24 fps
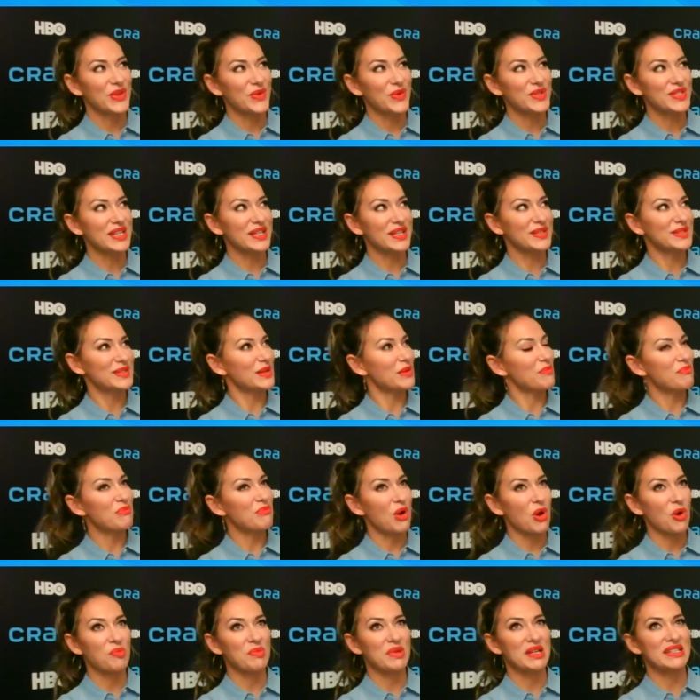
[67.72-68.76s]
there was like some
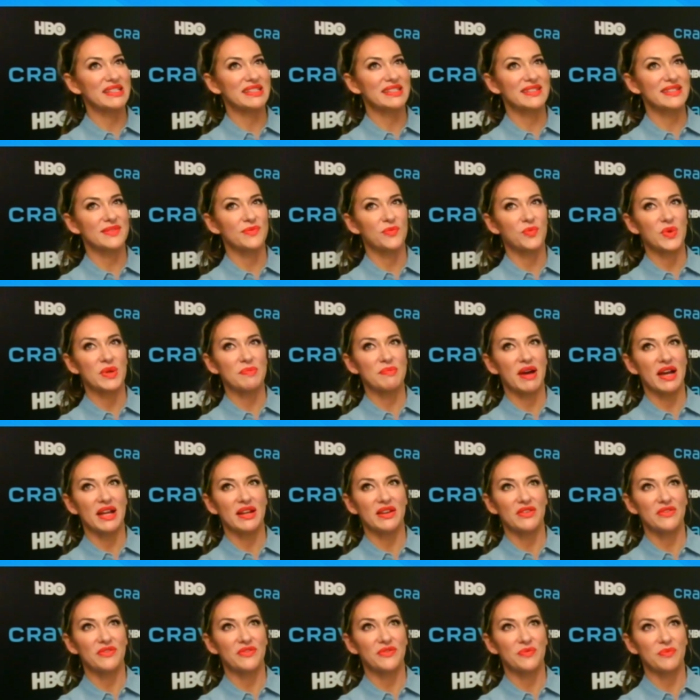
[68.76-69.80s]
moments we might
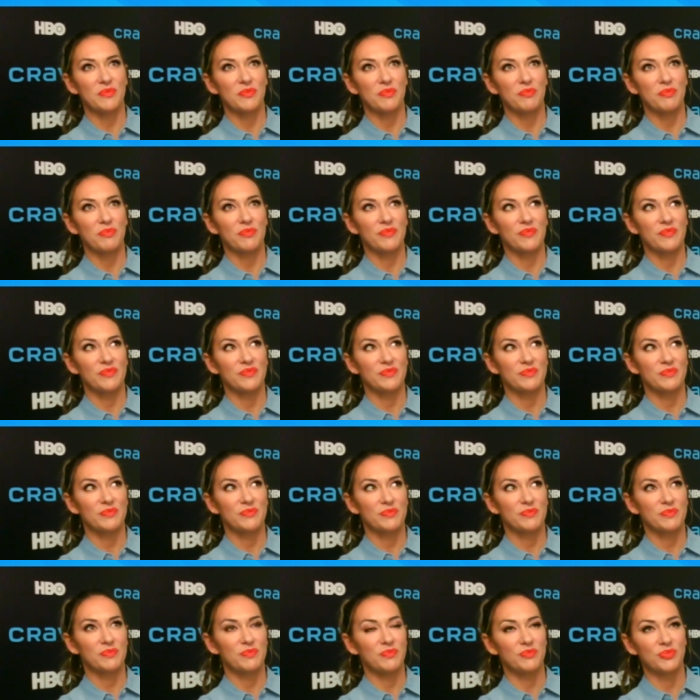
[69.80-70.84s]
have
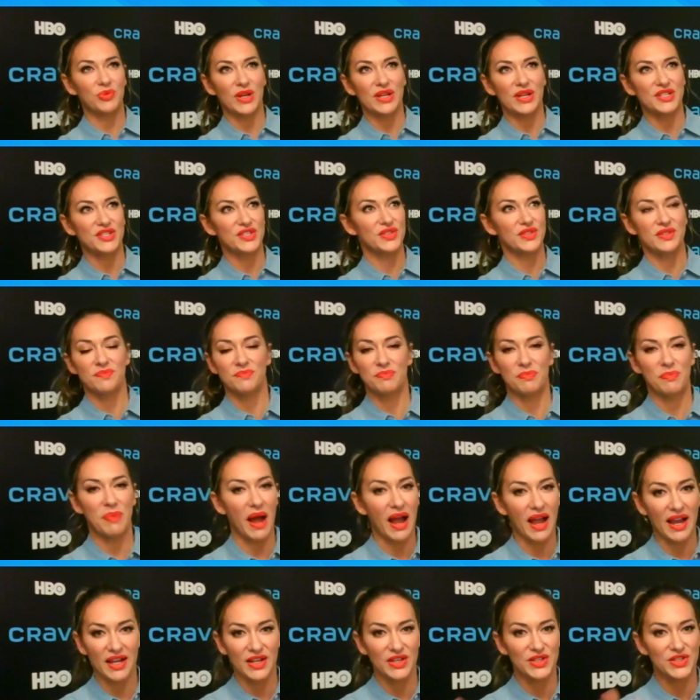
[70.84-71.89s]
brushed
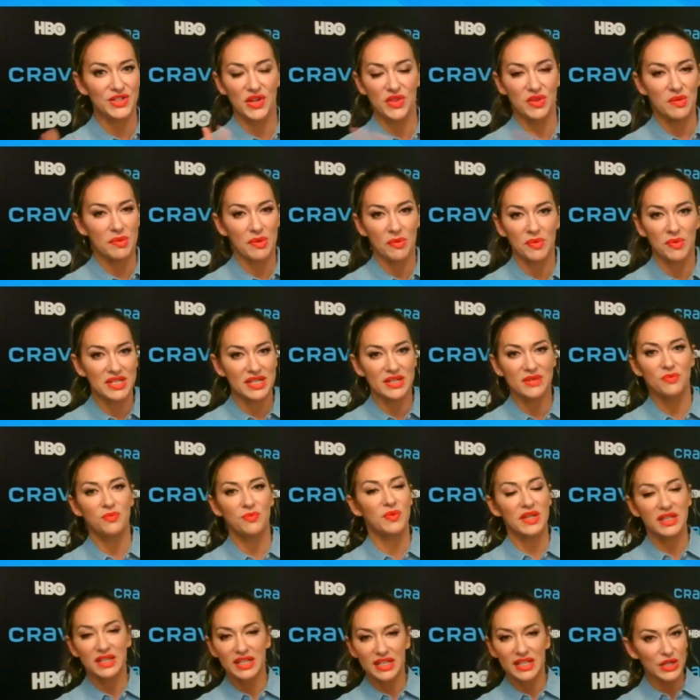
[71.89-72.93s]
by each other, but we didn't
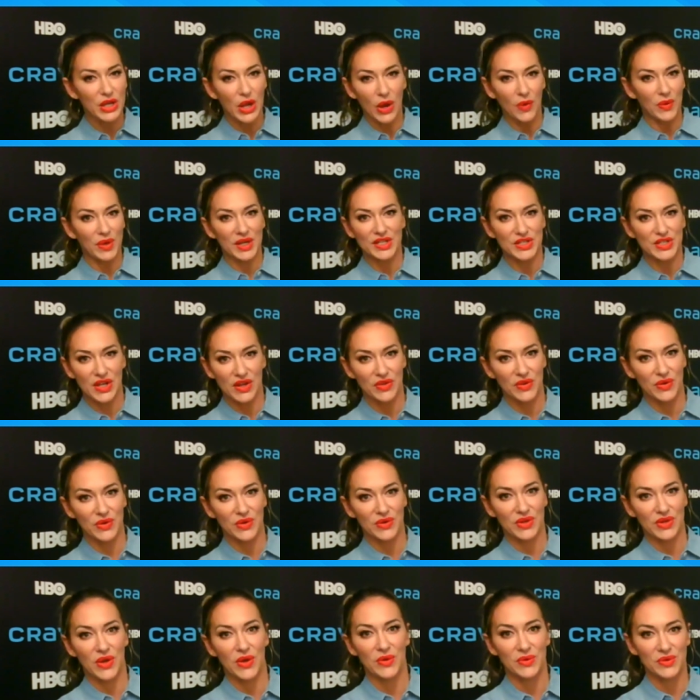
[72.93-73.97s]
really know each other,
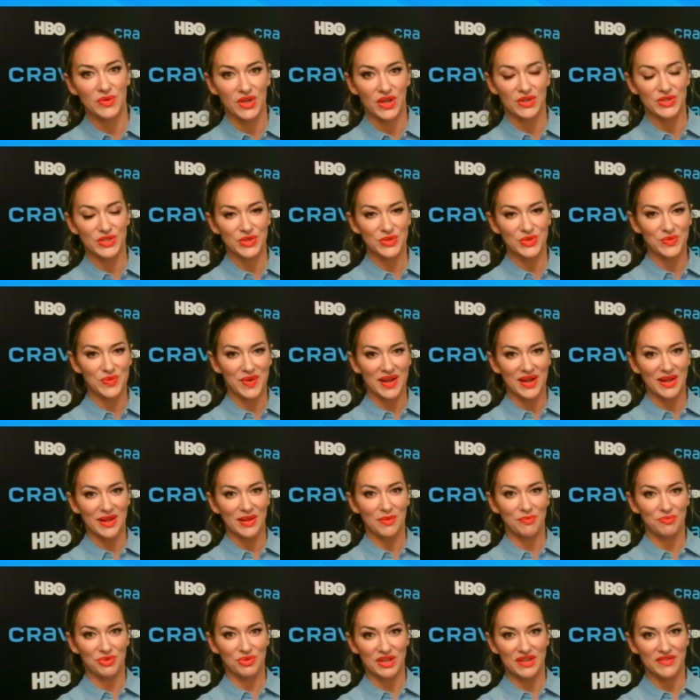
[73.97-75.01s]
no, not too
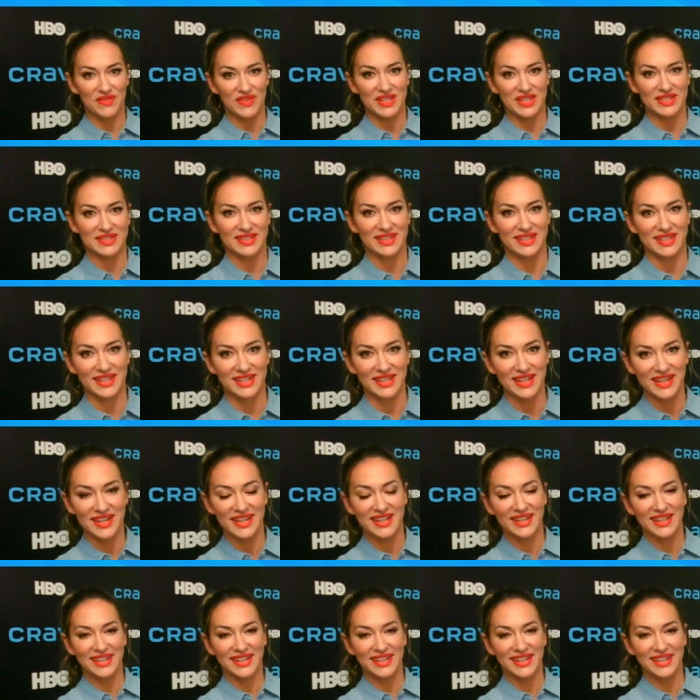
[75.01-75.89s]
well previously.